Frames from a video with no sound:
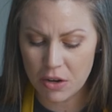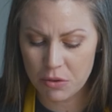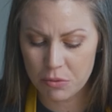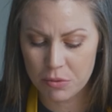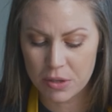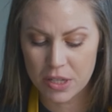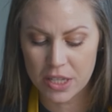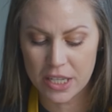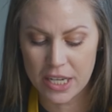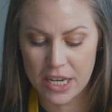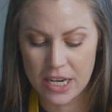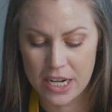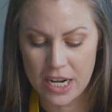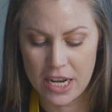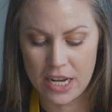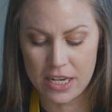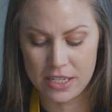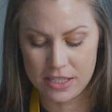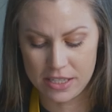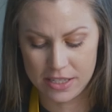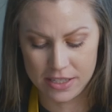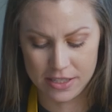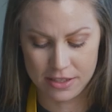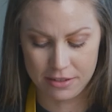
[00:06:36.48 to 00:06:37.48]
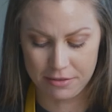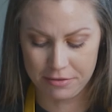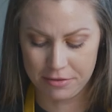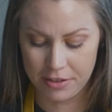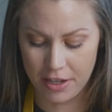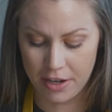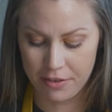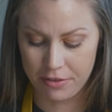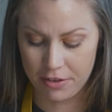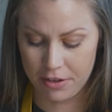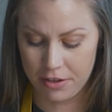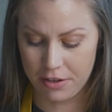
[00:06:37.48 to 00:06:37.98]
really enhances the
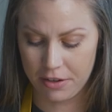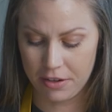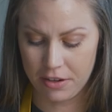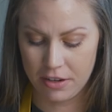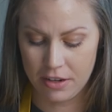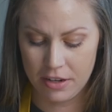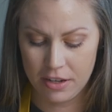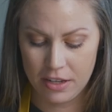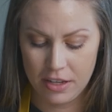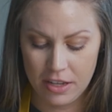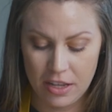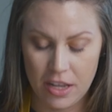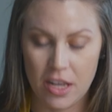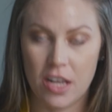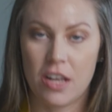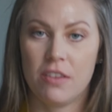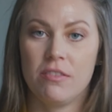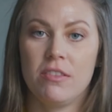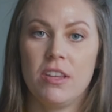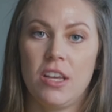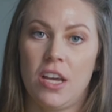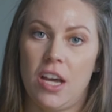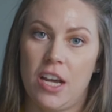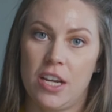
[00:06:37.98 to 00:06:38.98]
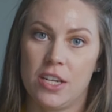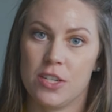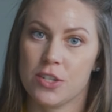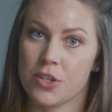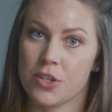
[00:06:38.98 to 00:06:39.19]
flavor of the ice